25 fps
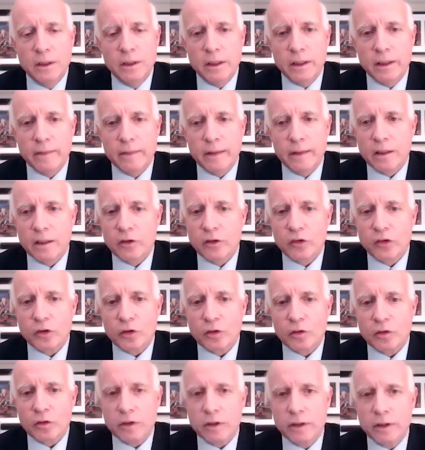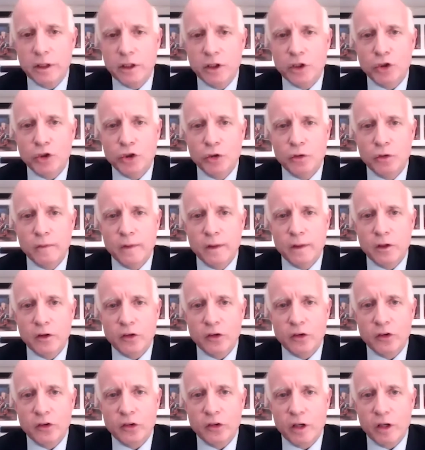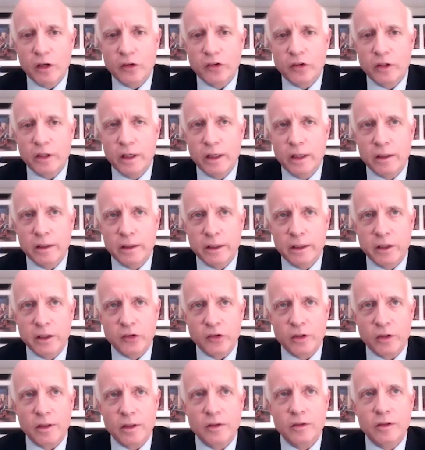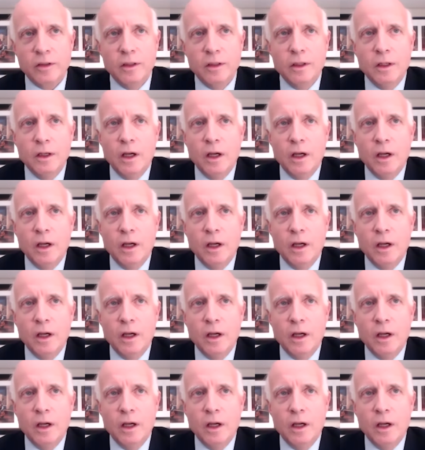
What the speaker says: And that is certainly an issue that is discussed daily, isn't it?